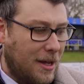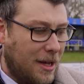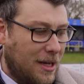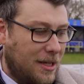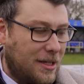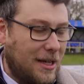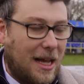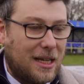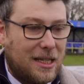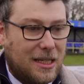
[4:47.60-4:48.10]

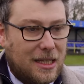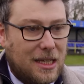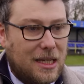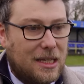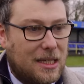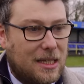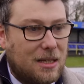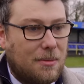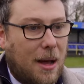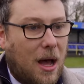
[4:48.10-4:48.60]
So actually
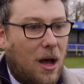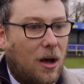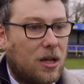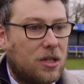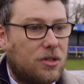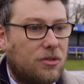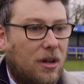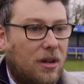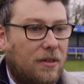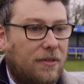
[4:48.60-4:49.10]
this is about us
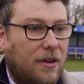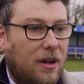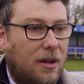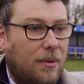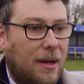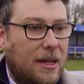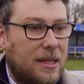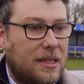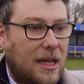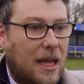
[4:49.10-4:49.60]
trying to find a
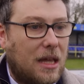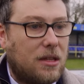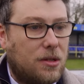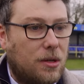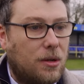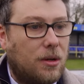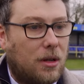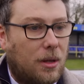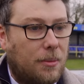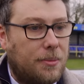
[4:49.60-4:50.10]
way to get
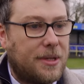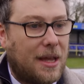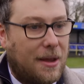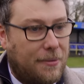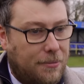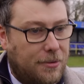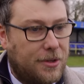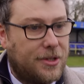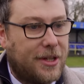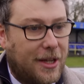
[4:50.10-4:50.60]
2 clubs
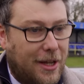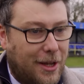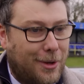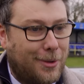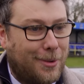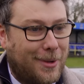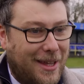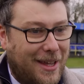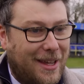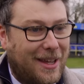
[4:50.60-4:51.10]
every
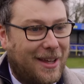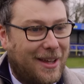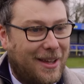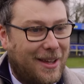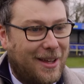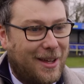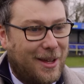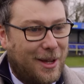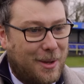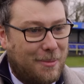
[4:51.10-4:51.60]
single year
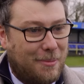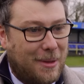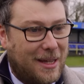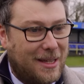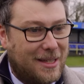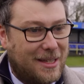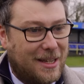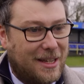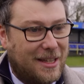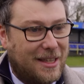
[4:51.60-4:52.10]

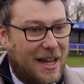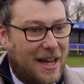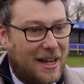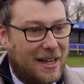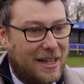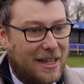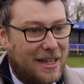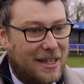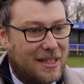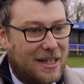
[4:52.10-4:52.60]
competing in that
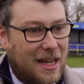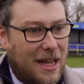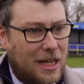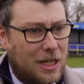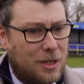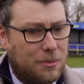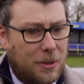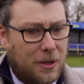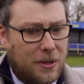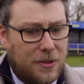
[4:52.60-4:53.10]
league
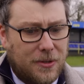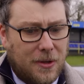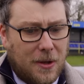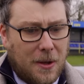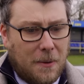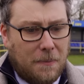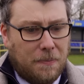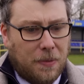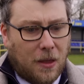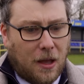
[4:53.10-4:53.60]
stage, because
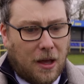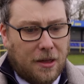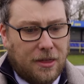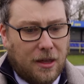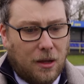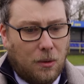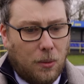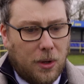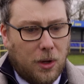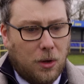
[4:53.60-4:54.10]
I
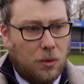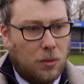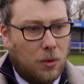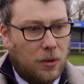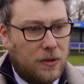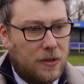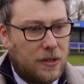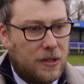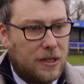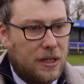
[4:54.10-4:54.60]
think we all
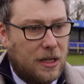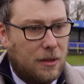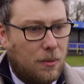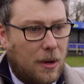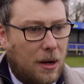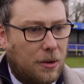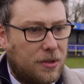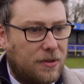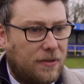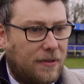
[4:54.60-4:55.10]
want to see
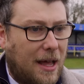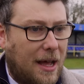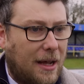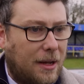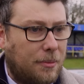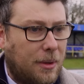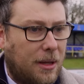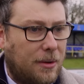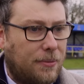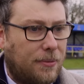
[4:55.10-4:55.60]
Welsh flag
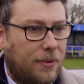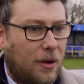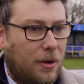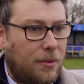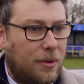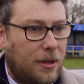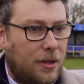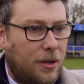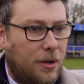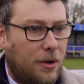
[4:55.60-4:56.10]
being
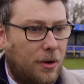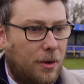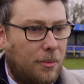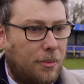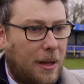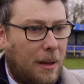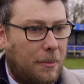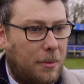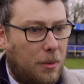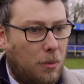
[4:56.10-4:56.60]
flown in Europe,
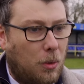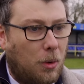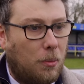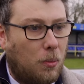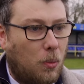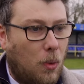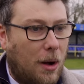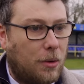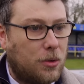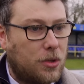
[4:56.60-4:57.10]
and we want
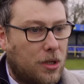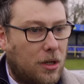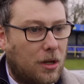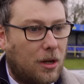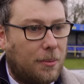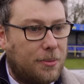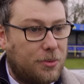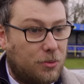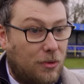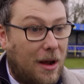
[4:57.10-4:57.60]
Welsh
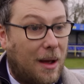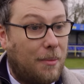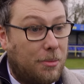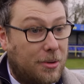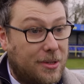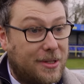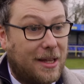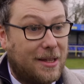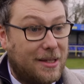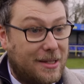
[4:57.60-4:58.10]
clubs
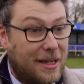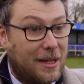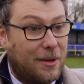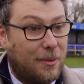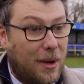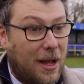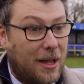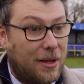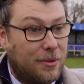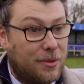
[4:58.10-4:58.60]
representing
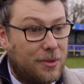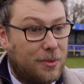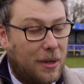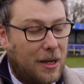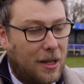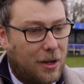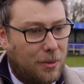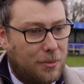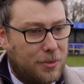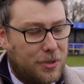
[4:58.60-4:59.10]
Wales when
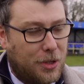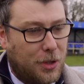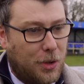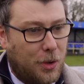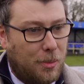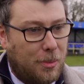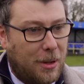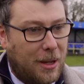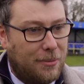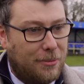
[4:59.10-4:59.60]
it comes to
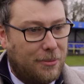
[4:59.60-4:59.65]
European